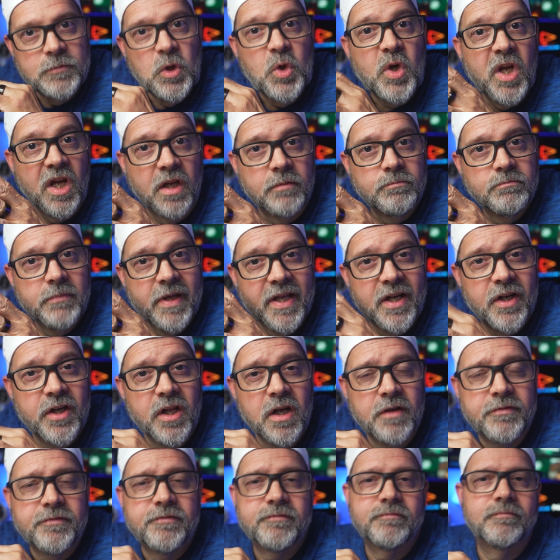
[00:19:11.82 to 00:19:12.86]
Okay, had
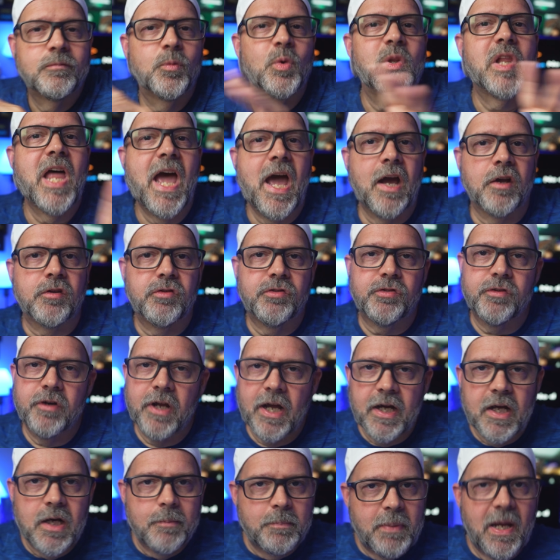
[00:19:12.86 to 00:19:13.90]
enough? Relax, you're
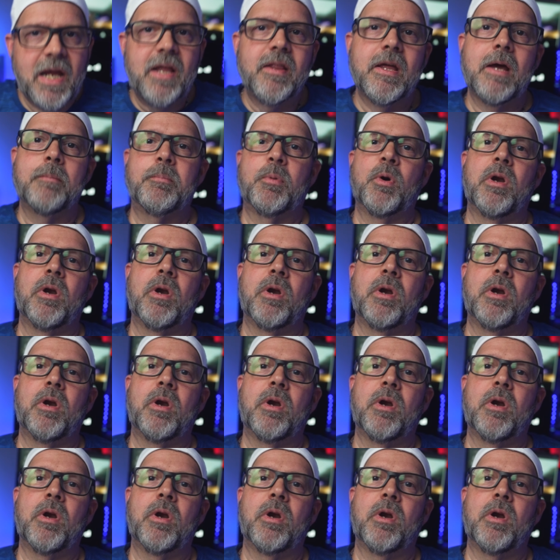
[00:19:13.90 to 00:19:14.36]
not gonna pay that